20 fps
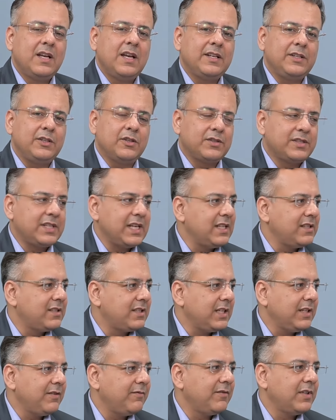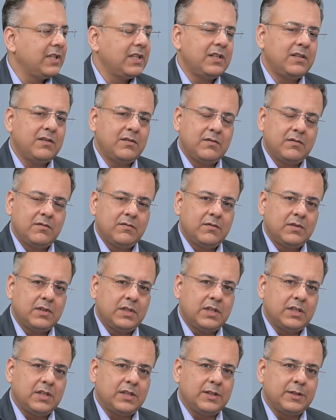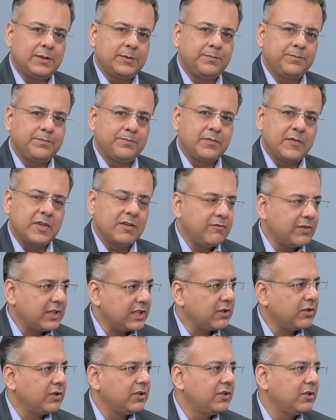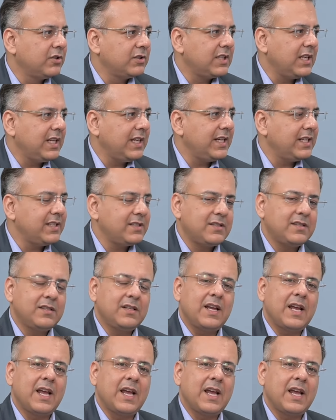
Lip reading: Your sales team will work on those leads,